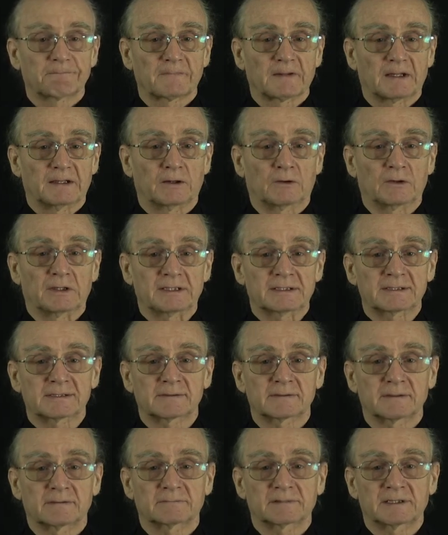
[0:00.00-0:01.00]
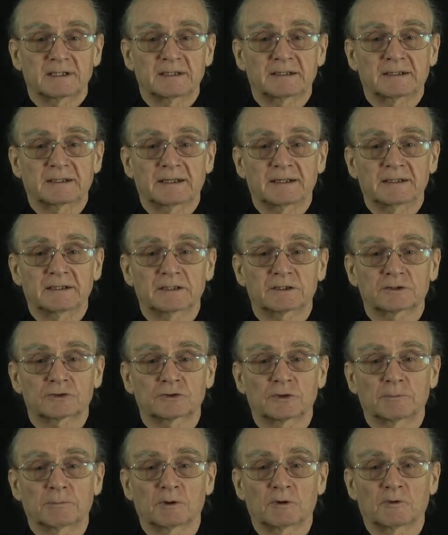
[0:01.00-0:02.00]
Now, let's take any
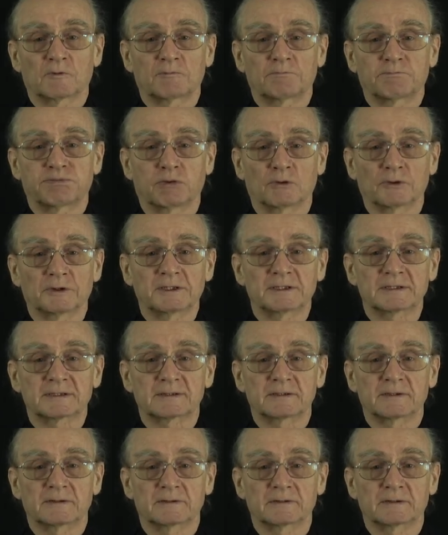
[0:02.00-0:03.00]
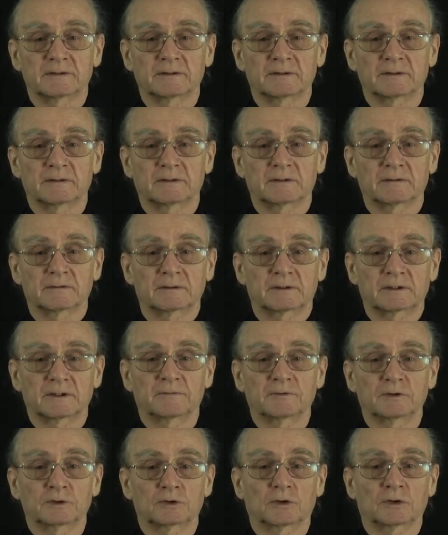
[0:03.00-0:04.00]
triple of points in the
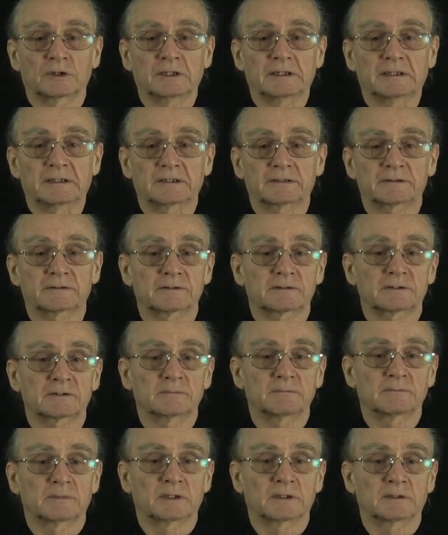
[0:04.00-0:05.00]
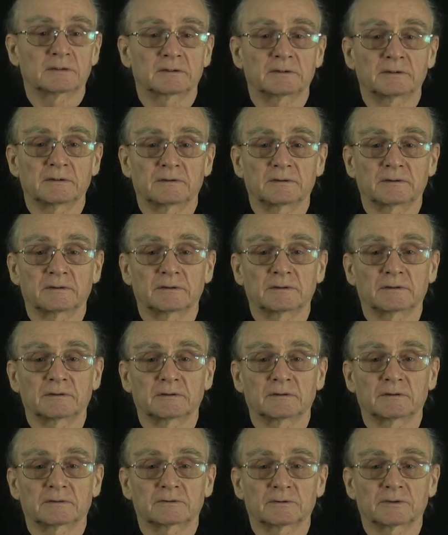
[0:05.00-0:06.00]
given coordinate system and in
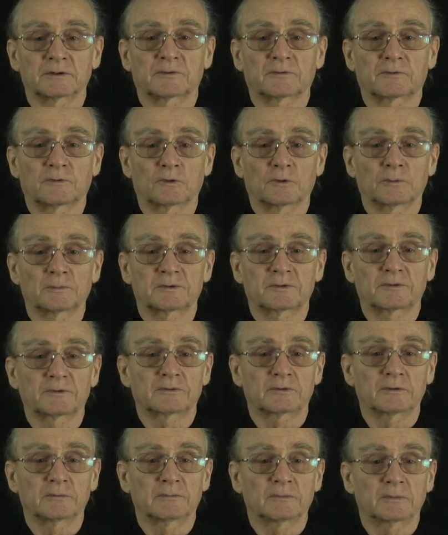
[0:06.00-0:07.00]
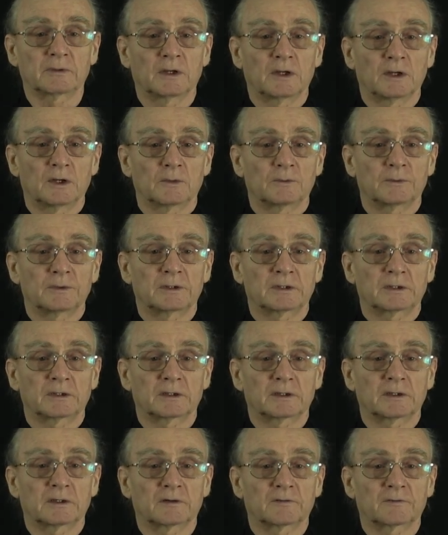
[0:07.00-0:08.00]
the transformed system. We
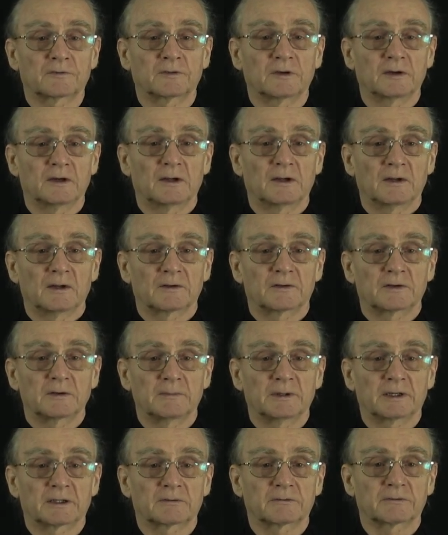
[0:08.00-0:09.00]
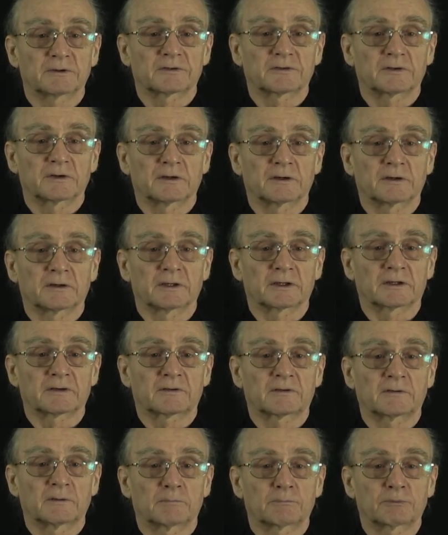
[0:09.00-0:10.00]
have the matrix
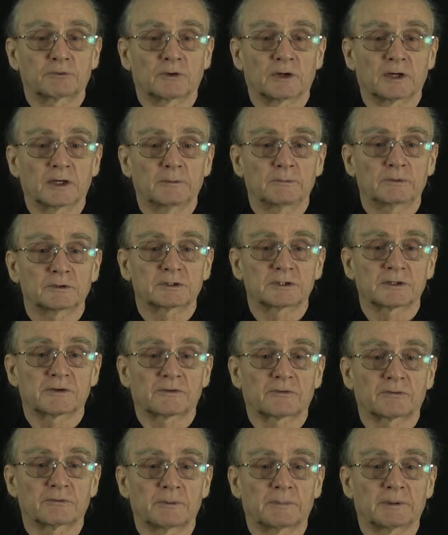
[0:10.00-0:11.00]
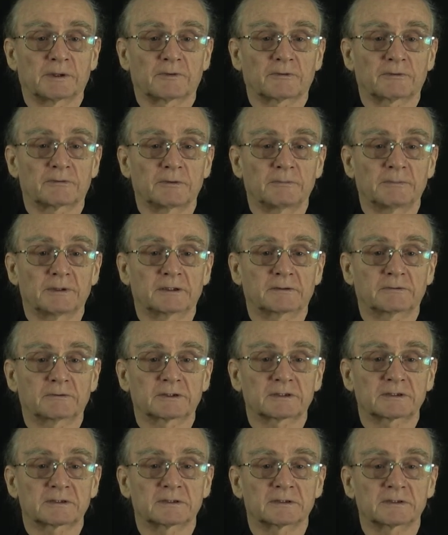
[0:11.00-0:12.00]
X prime, which is a 3 by 3
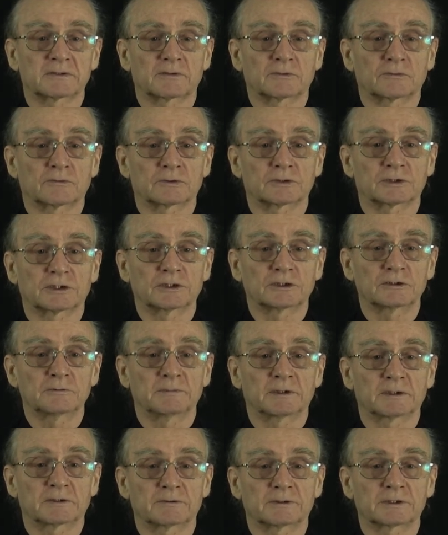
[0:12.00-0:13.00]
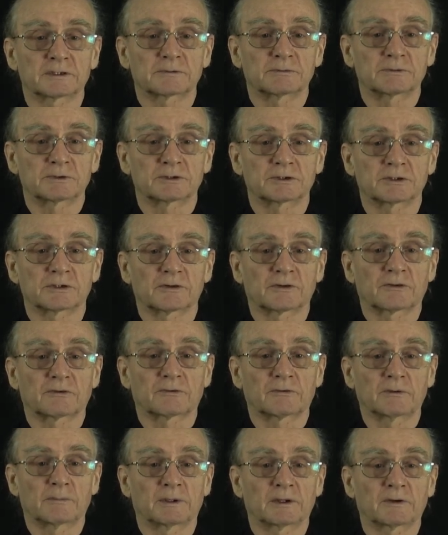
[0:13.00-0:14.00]
matrix, is the rotation matrix, which is a
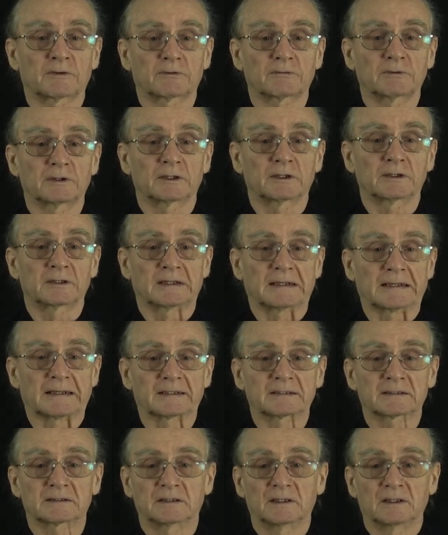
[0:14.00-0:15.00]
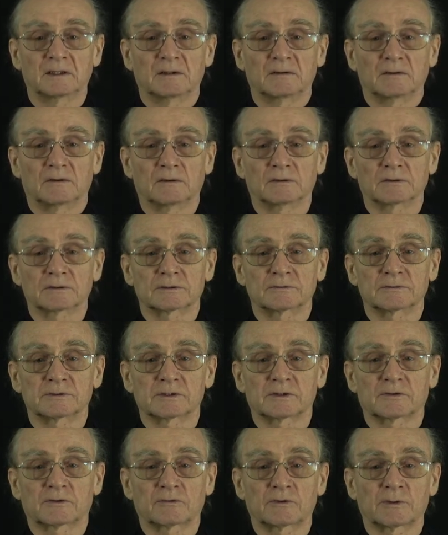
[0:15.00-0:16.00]
3 by 3, and X also
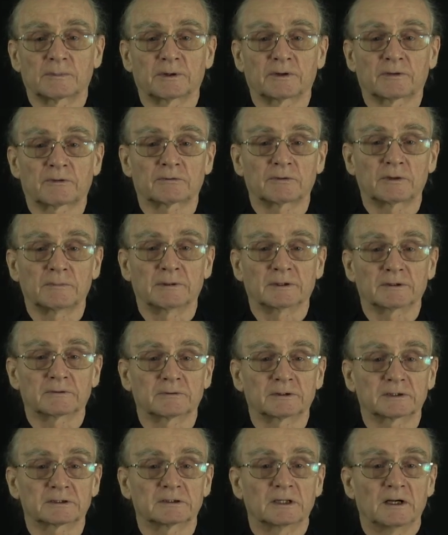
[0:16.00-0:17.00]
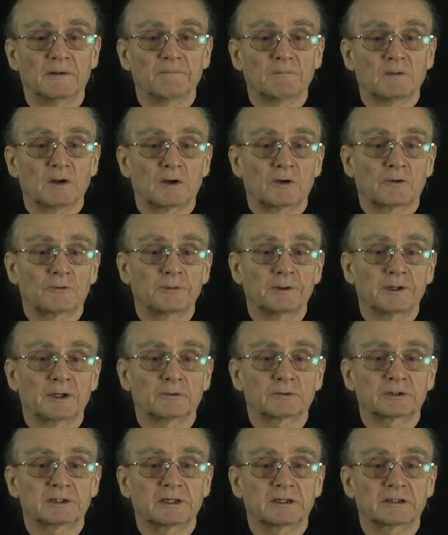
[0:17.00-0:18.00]
is a 3 by 3 matrix. If we
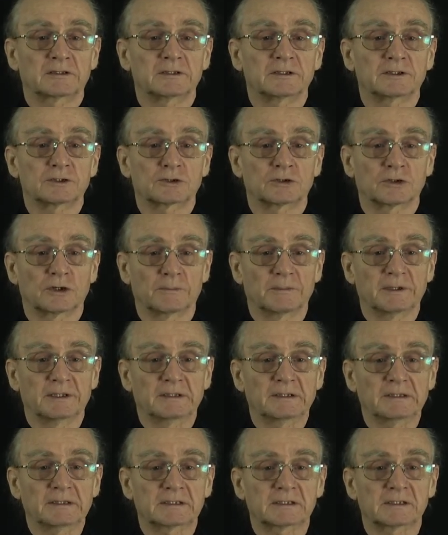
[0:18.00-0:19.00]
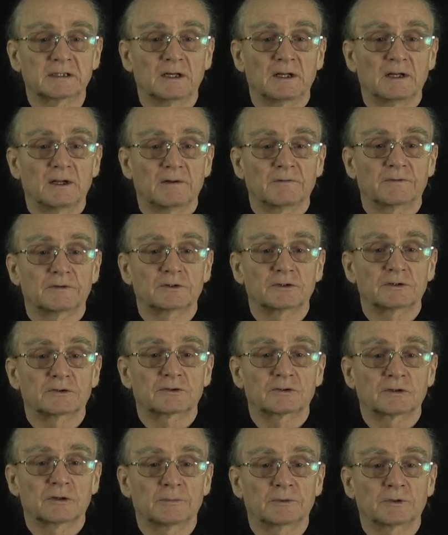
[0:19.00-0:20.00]
now take determinants, the
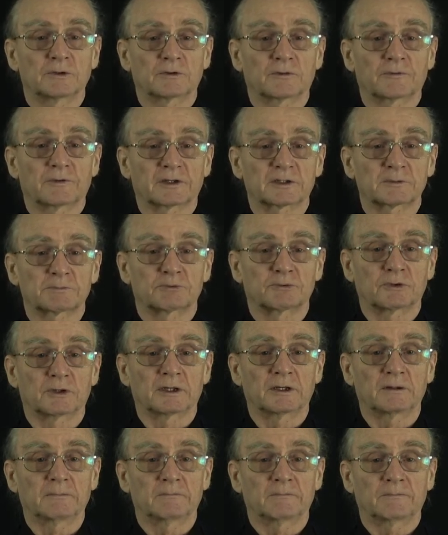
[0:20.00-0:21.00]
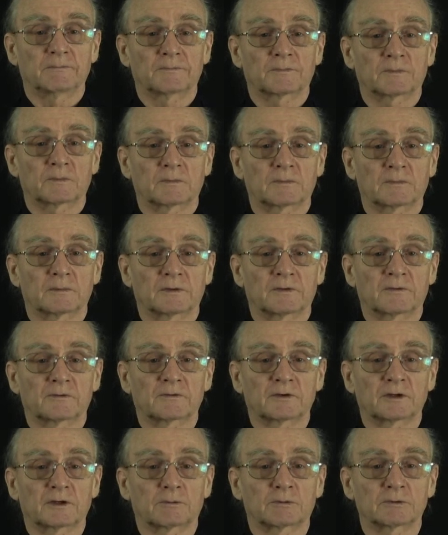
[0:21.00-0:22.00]
determinant of X prime
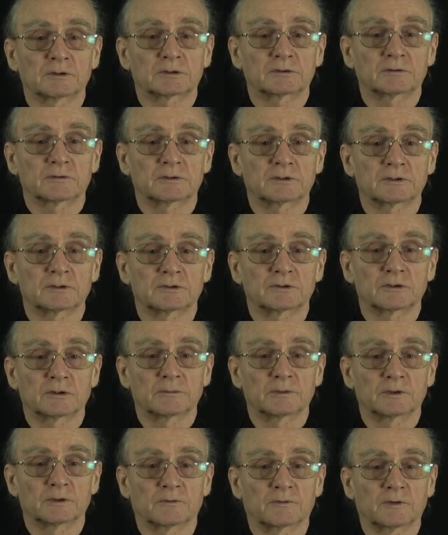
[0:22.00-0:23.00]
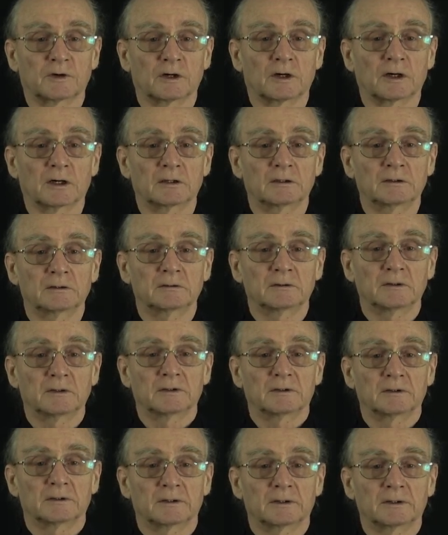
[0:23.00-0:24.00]
is equal to the determinant of R
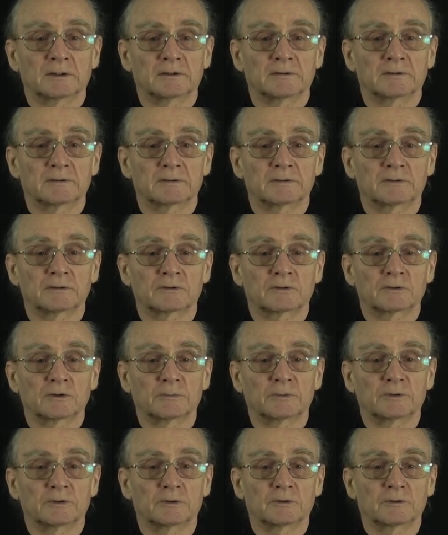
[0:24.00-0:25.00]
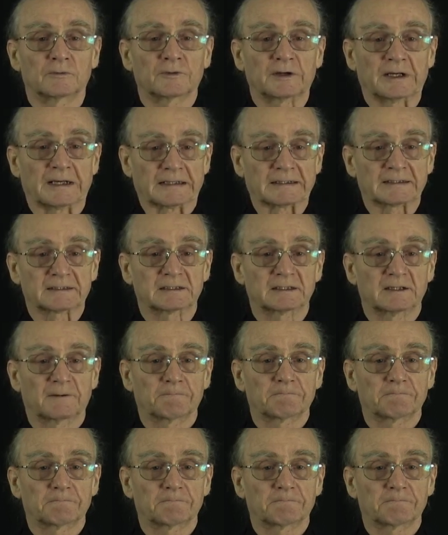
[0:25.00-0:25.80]
and the determinant of X.